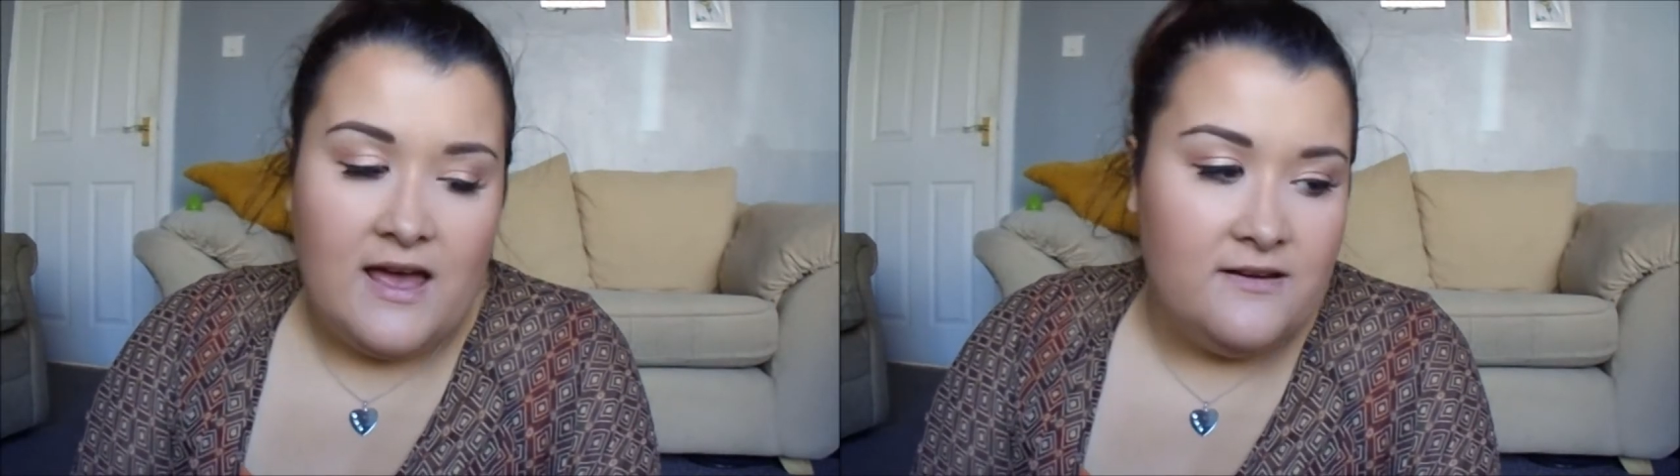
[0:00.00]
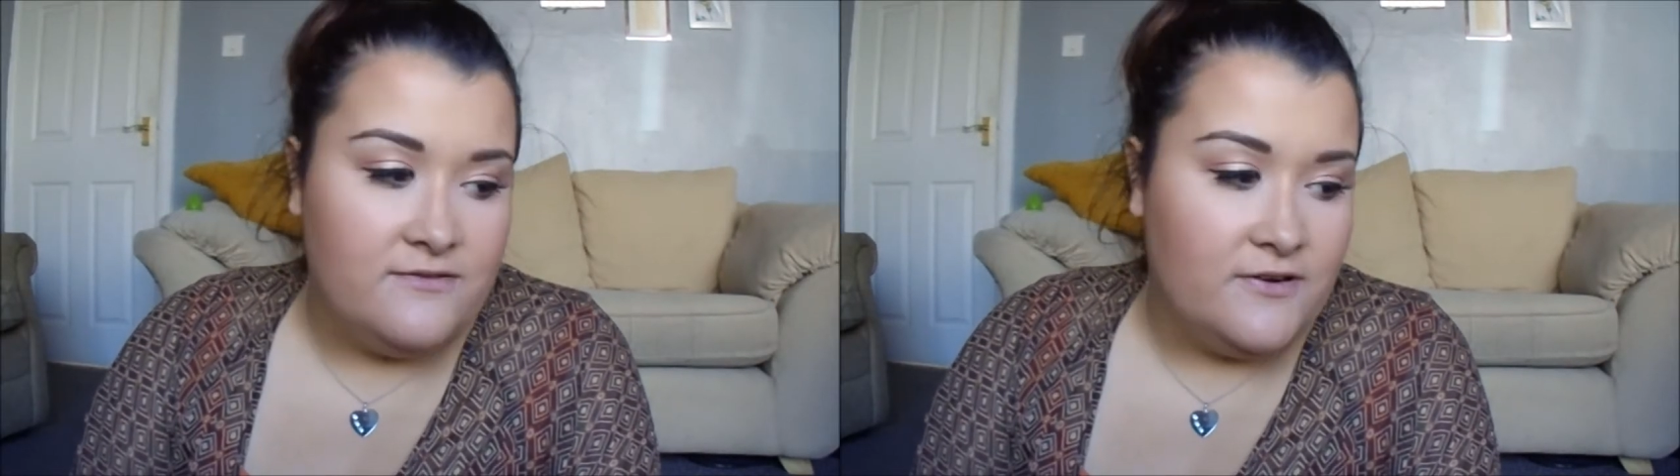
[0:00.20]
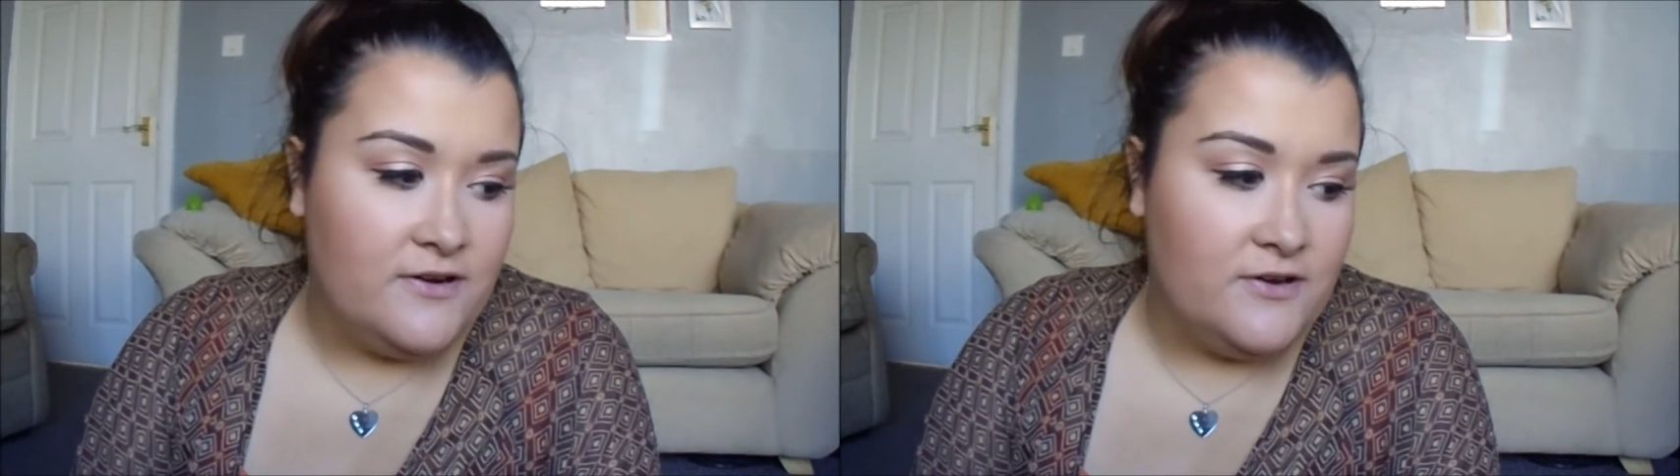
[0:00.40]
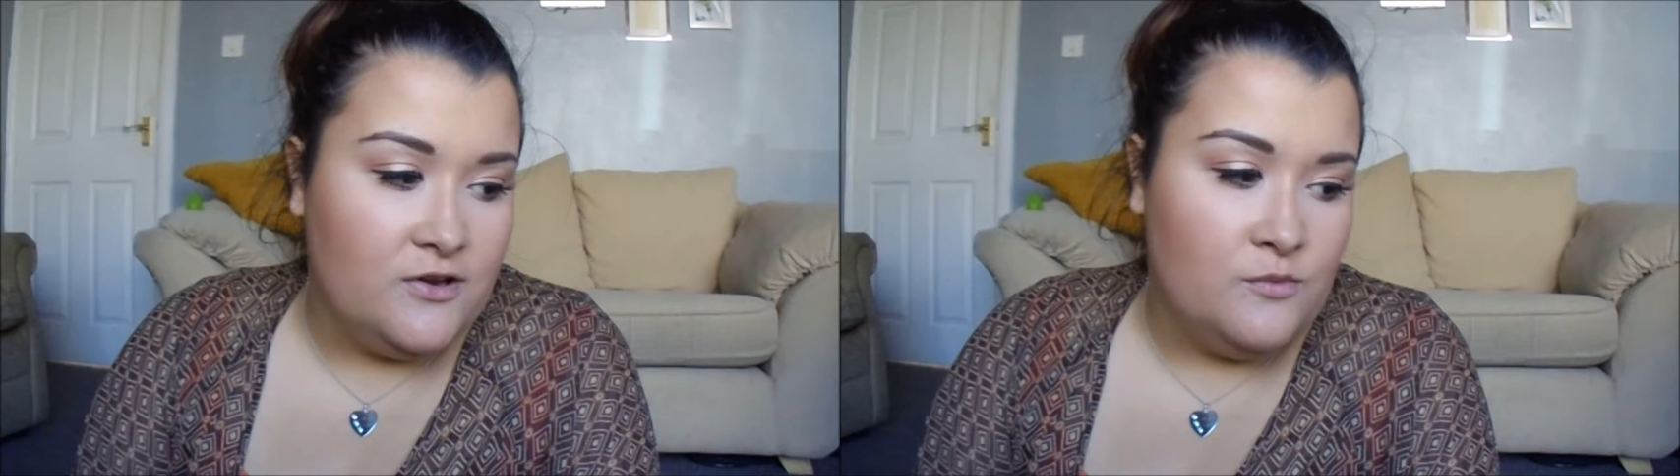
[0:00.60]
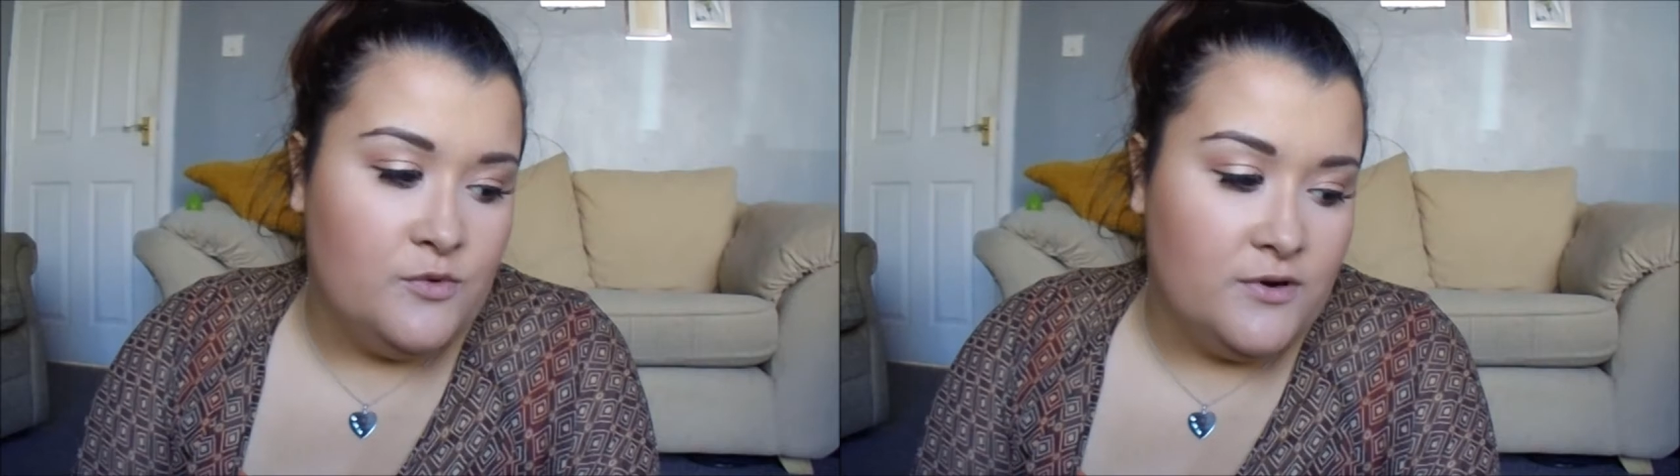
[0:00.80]
And for her
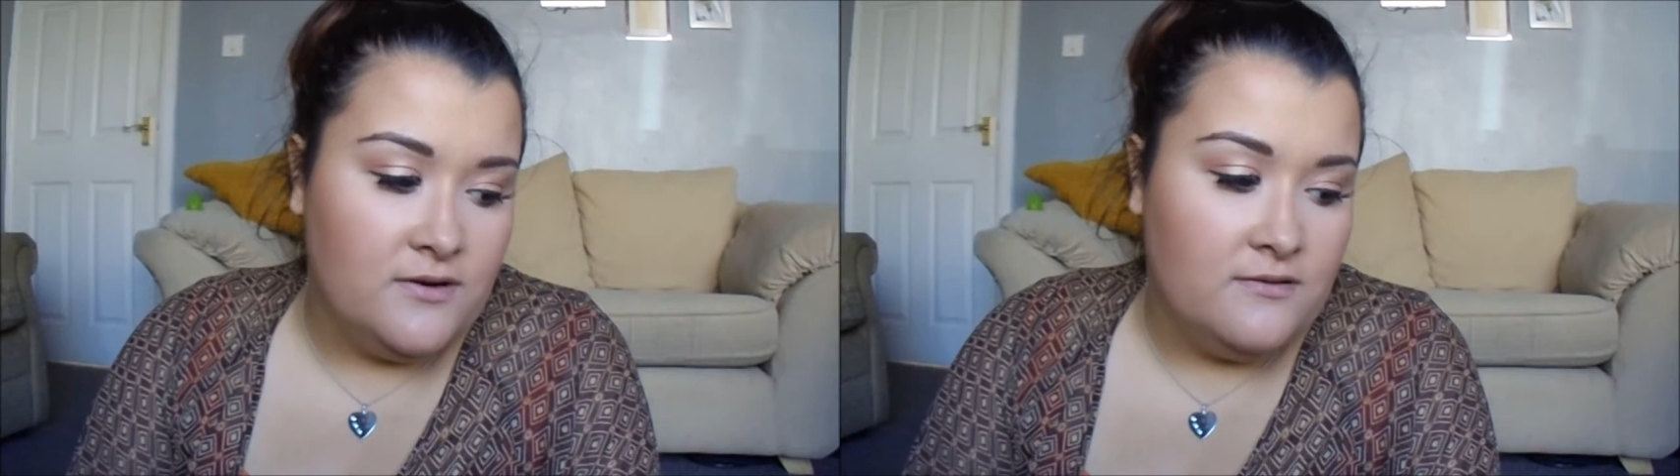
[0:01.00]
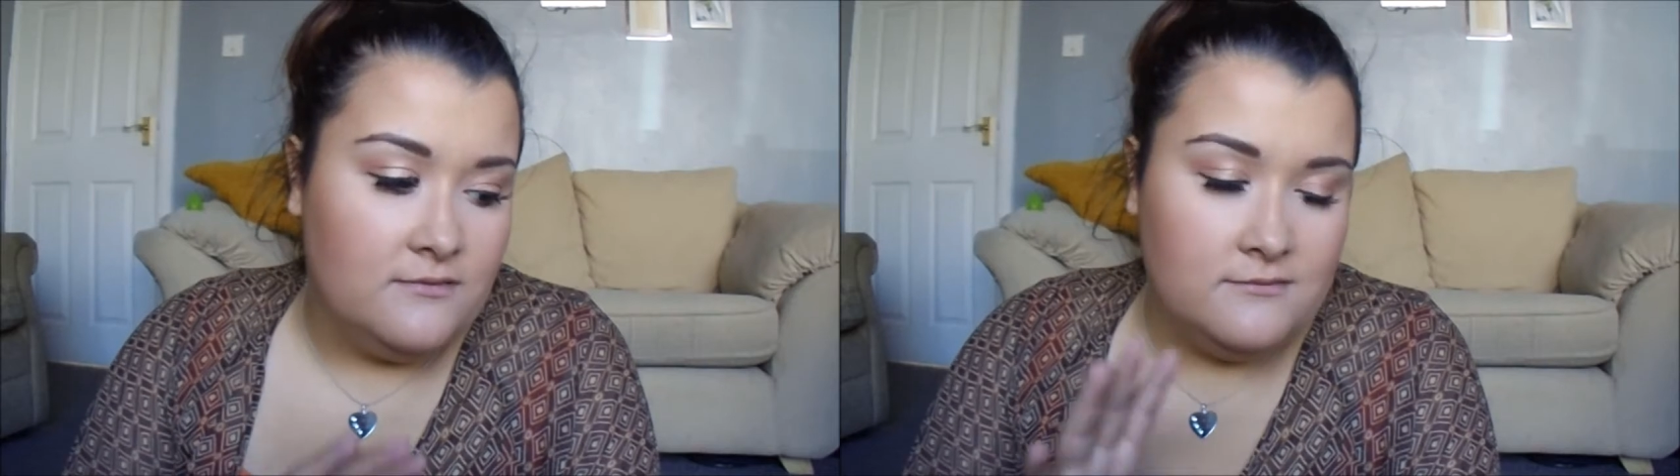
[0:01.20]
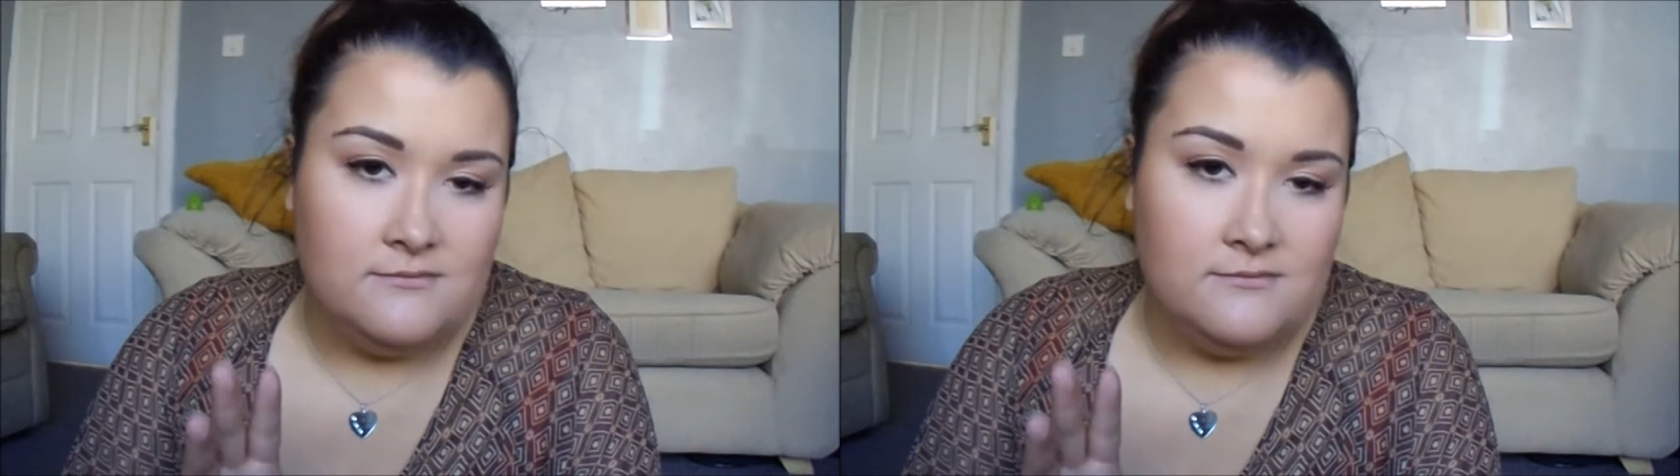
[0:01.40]
newborn